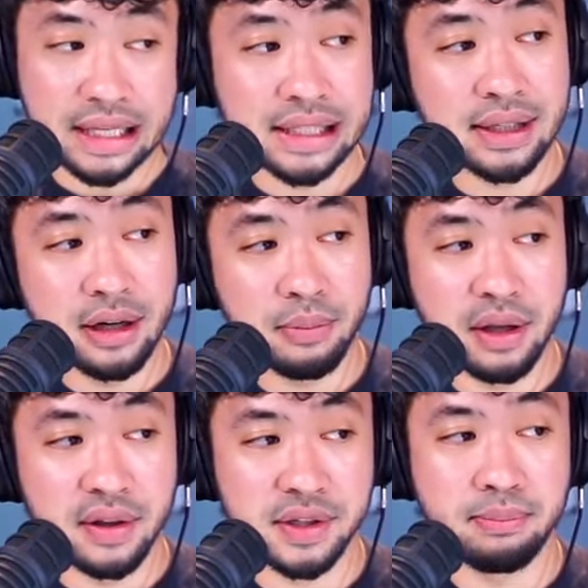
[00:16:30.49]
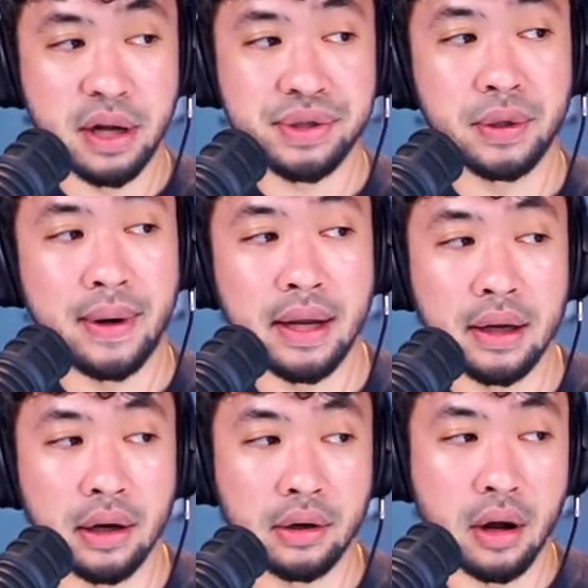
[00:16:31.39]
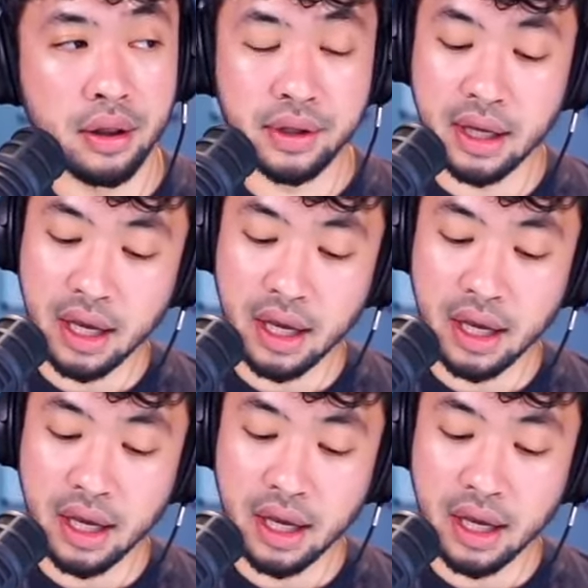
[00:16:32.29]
is going to be this muscle right here called the